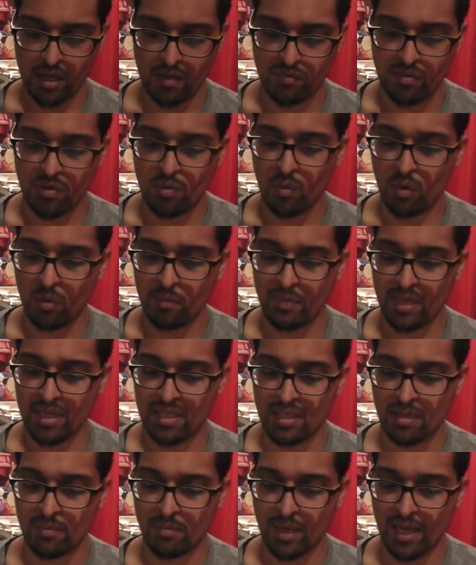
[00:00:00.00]
If you want me
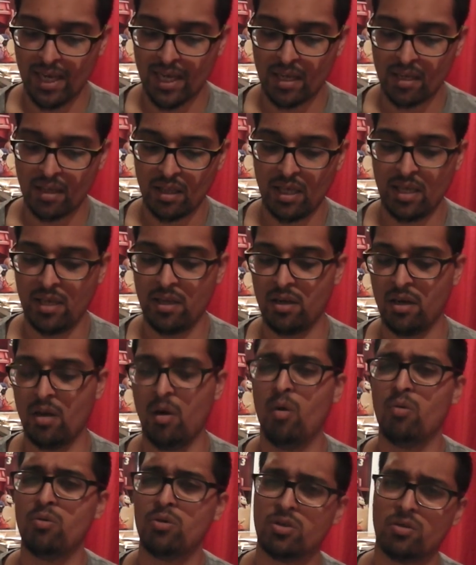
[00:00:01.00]
to make the, you know,
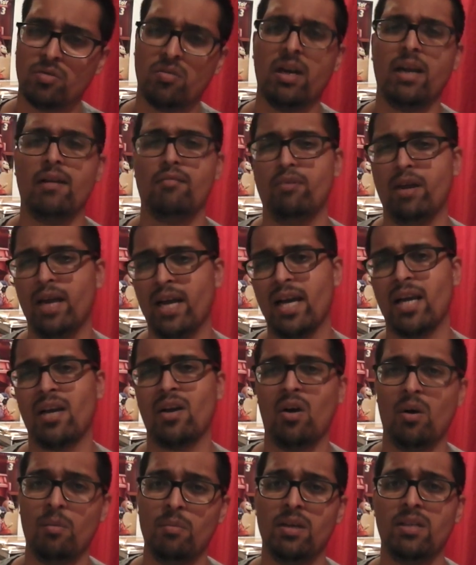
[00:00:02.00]
ultra rare,
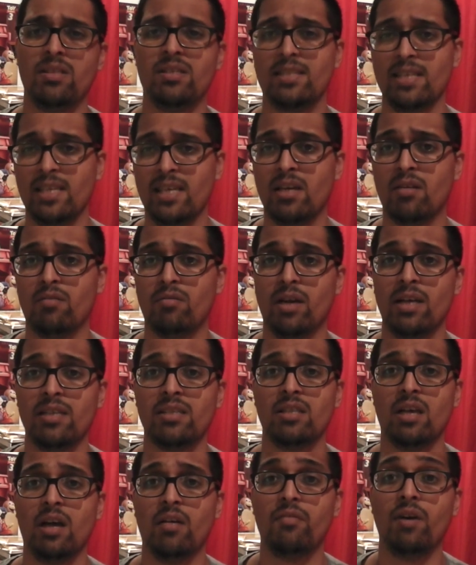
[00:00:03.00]
common, secret rare
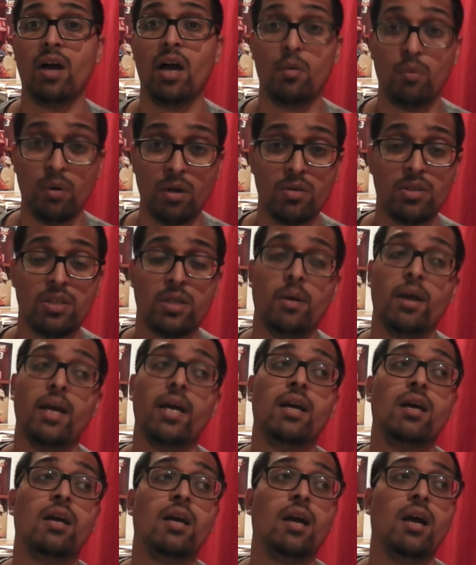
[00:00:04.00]
stuff, I will do
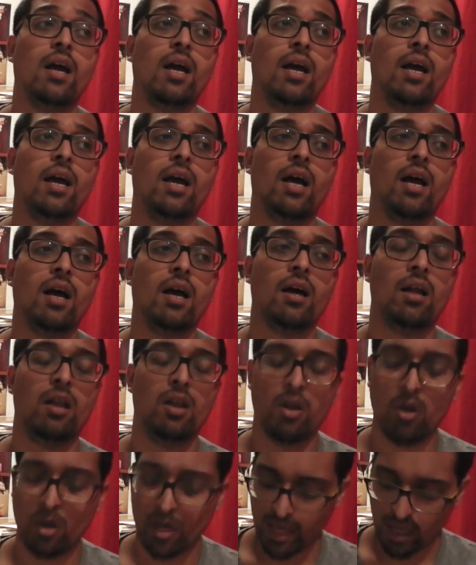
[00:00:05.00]
it.
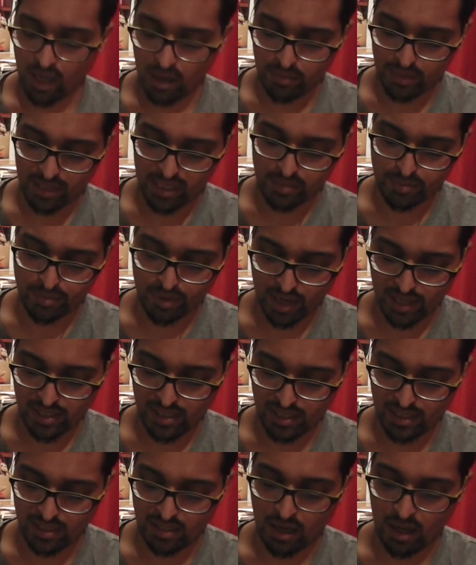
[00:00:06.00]
Looking up these
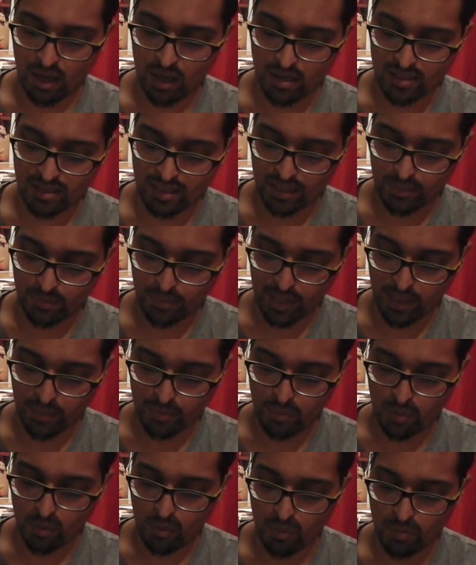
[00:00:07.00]
prices, asking
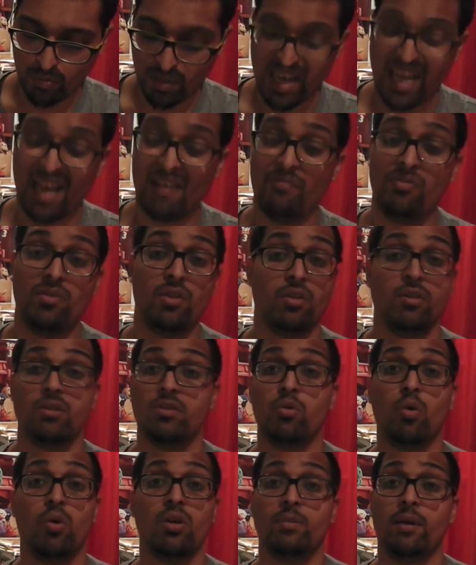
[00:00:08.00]
people that I haven't
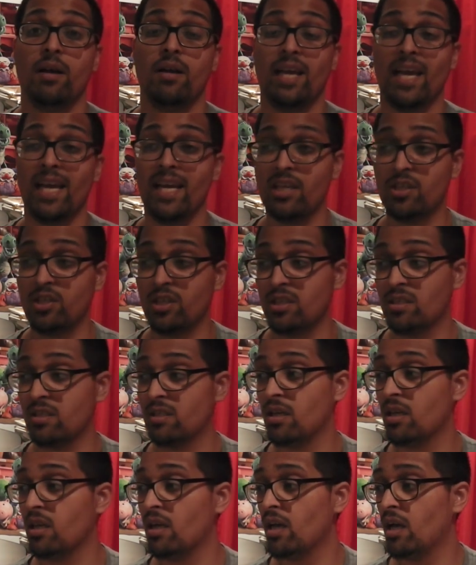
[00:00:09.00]
talked about in
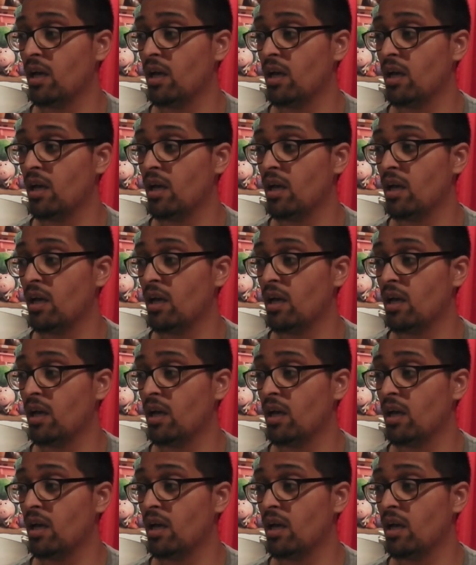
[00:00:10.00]
ages,